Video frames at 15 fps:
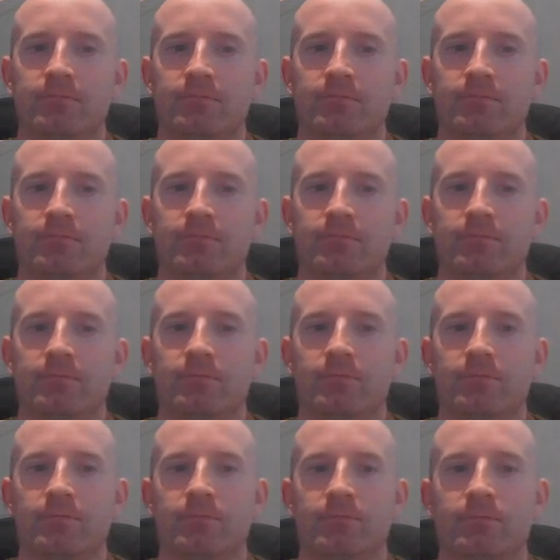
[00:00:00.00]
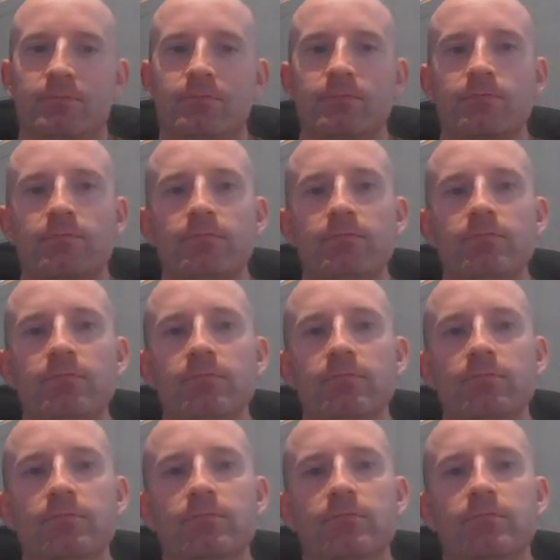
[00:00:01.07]

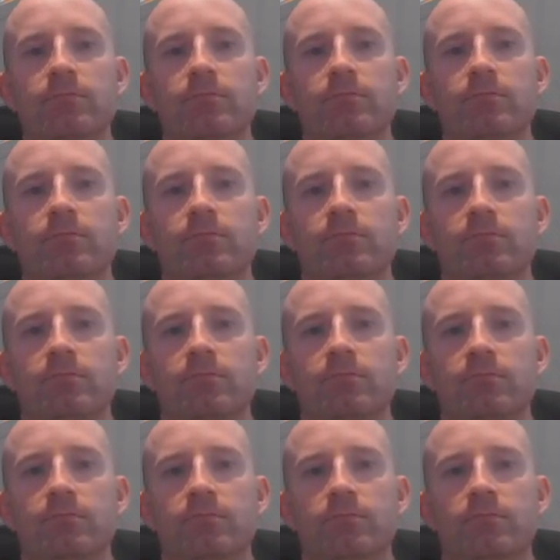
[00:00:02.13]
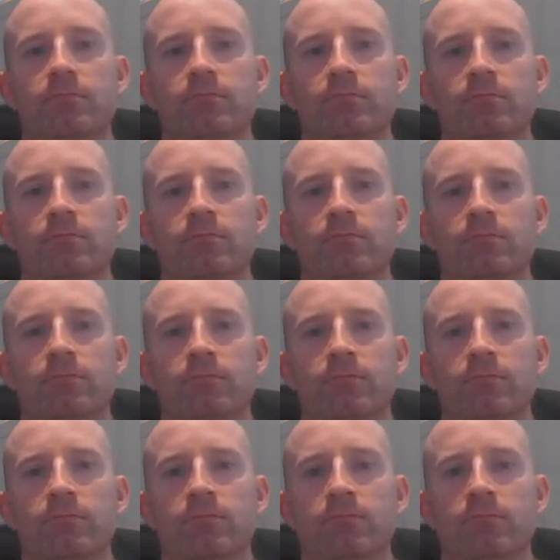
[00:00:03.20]

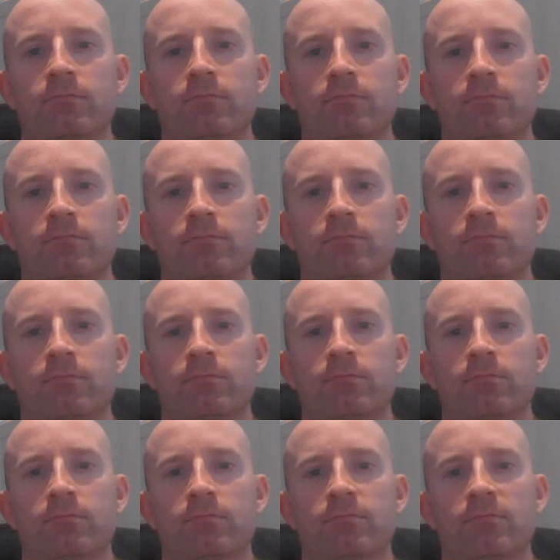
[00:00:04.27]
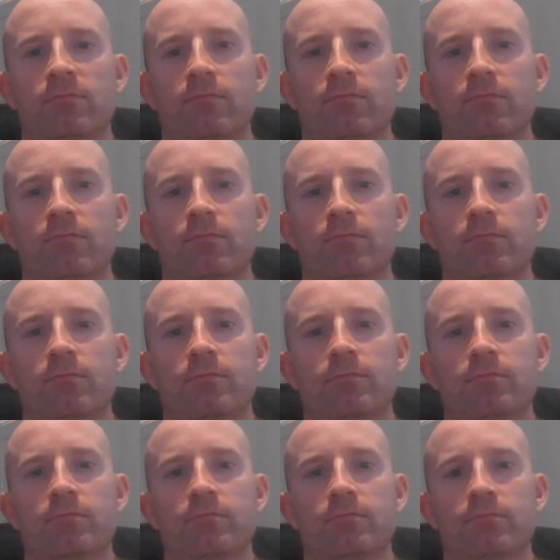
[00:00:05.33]

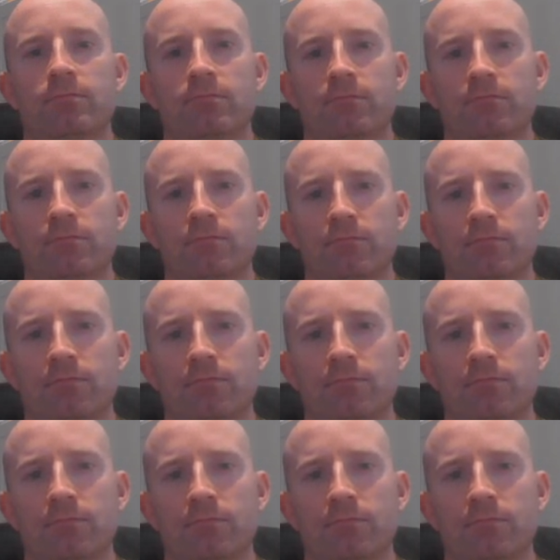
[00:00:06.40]
This person isn't speaking.